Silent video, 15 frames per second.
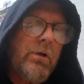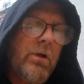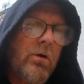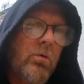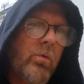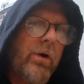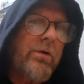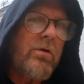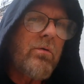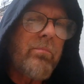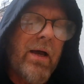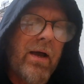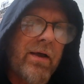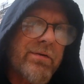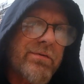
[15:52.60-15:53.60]
Wear your
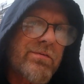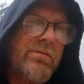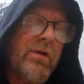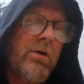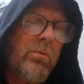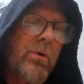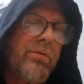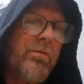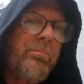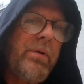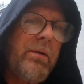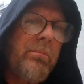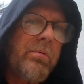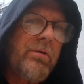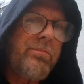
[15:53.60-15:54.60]
mask, stay away from
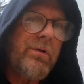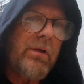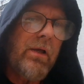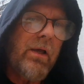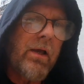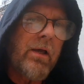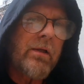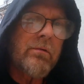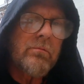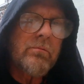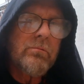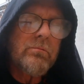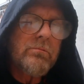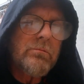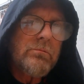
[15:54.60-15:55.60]
people if you can,
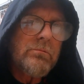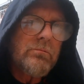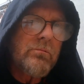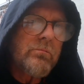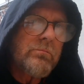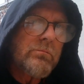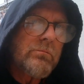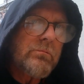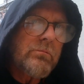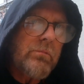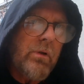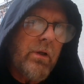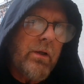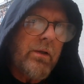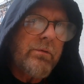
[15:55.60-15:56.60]

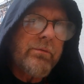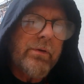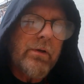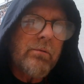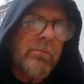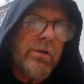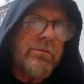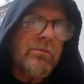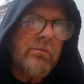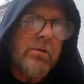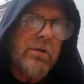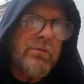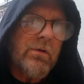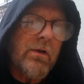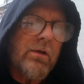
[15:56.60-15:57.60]
and
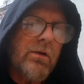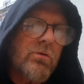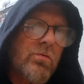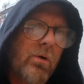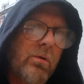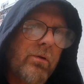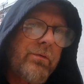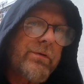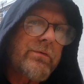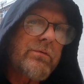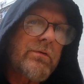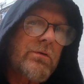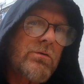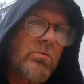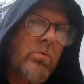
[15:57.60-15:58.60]
let's get control of this
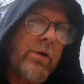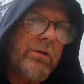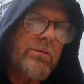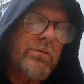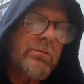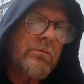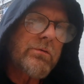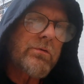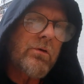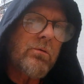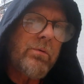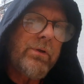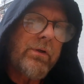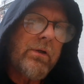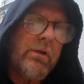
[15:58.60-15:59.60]
situation so
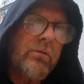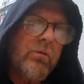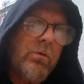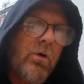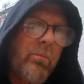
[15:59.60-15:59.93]
we can go